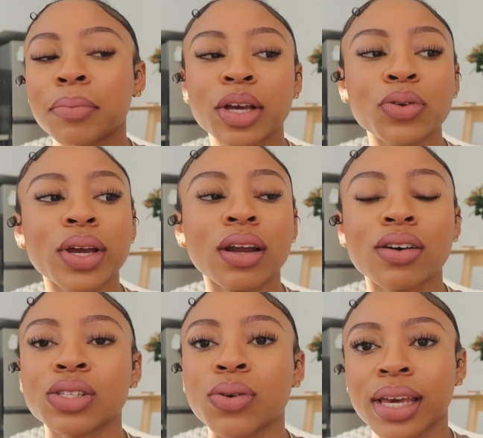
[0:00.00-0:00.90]
But you can
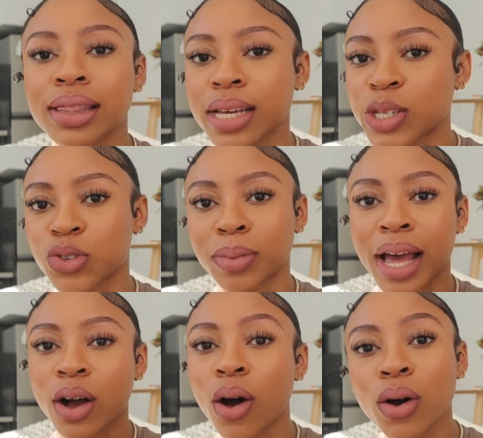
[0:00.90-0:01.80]
also get these from
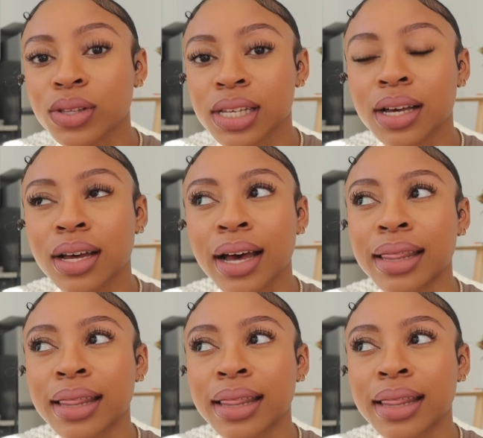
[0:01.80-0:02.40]
like Ulta.